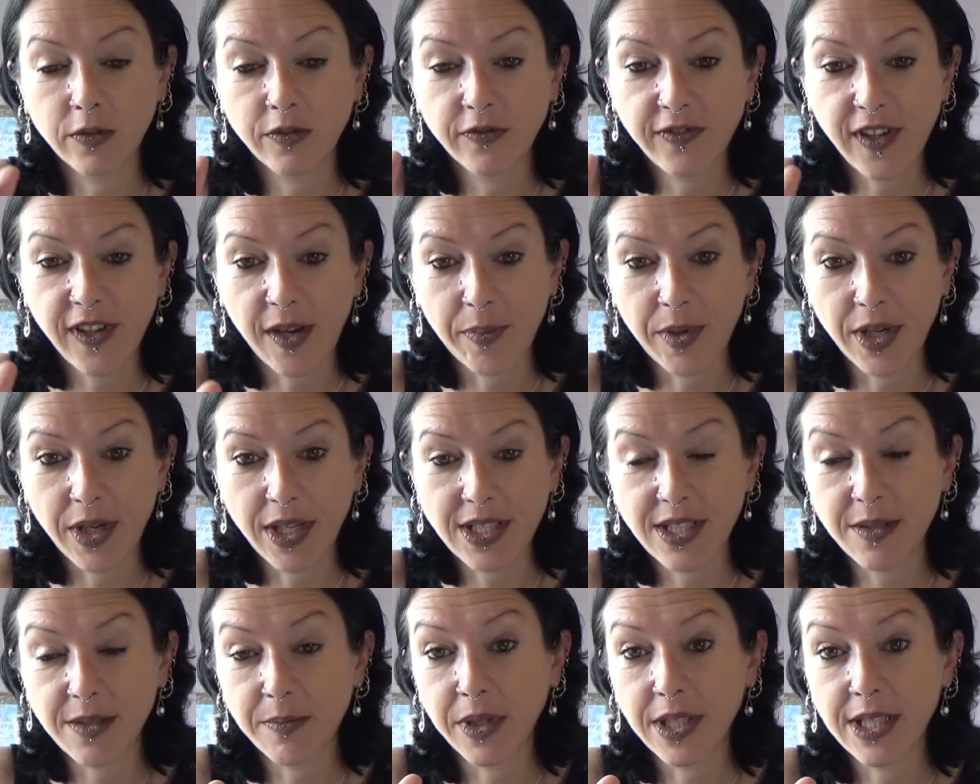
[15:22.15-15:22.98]

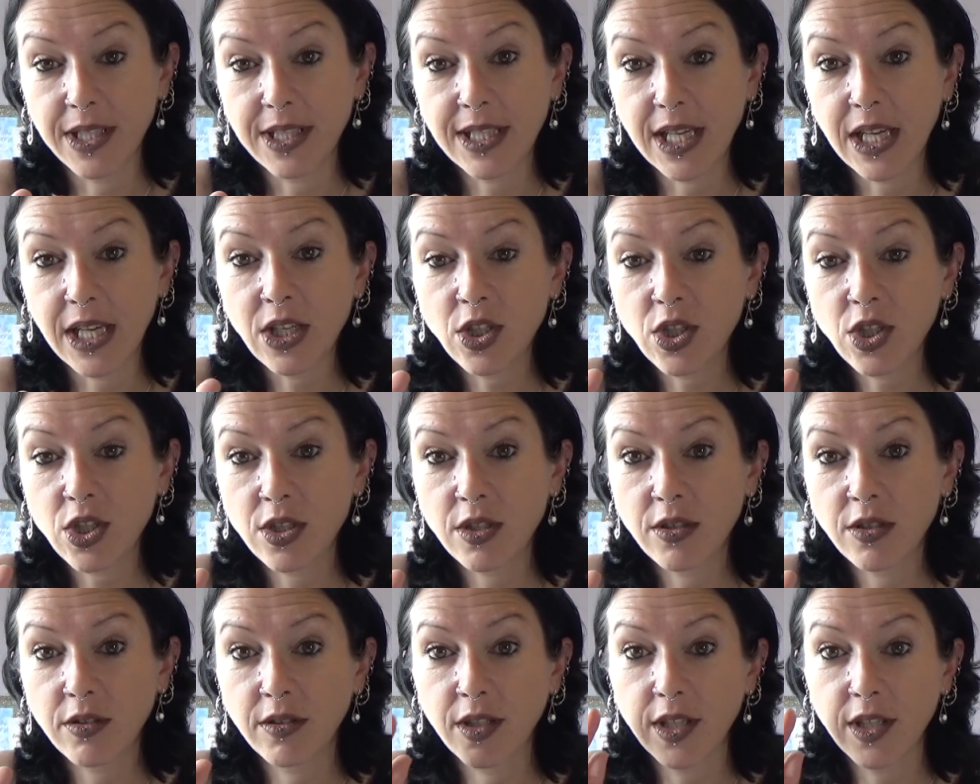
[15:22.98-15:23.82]
fabrics in my
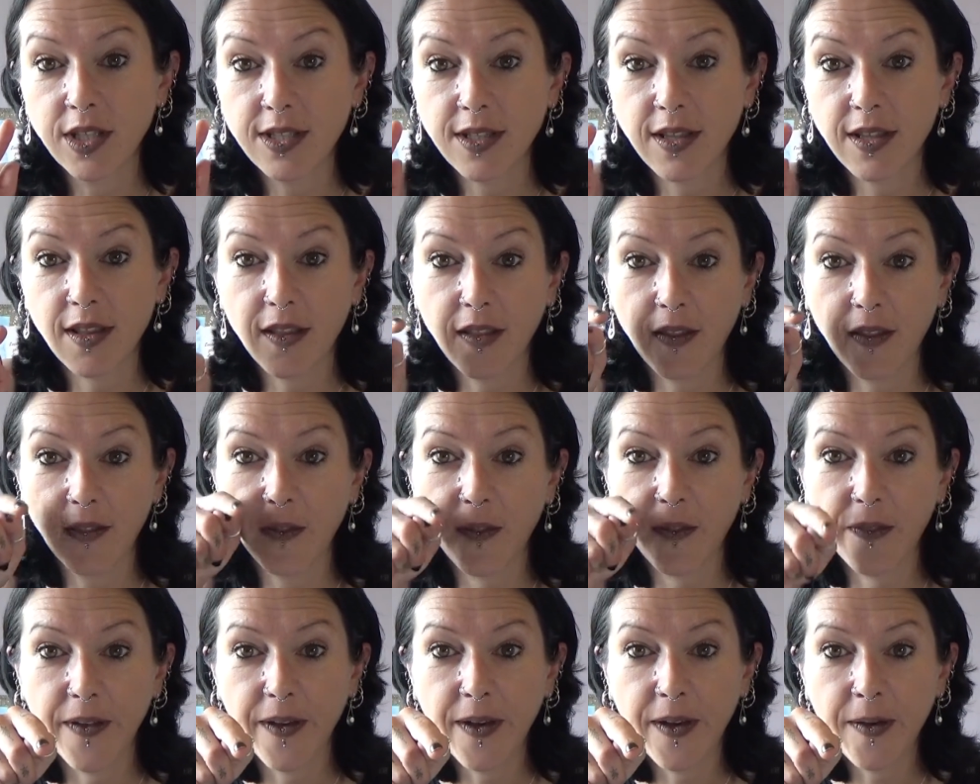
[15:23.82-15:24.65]
stash
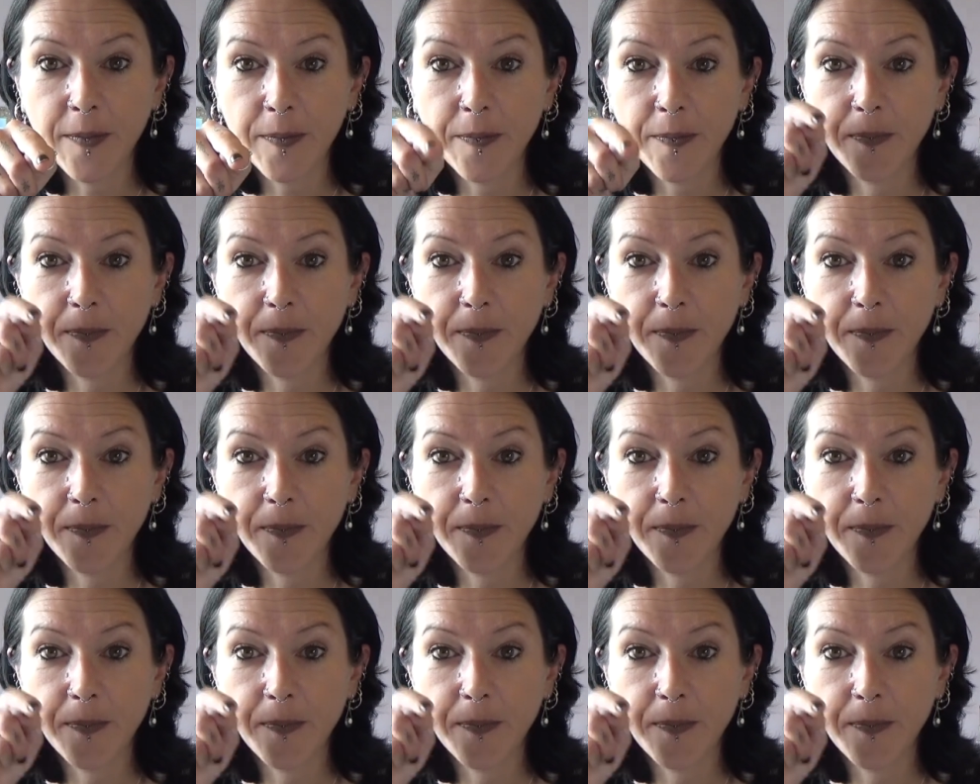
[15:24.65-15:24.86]
that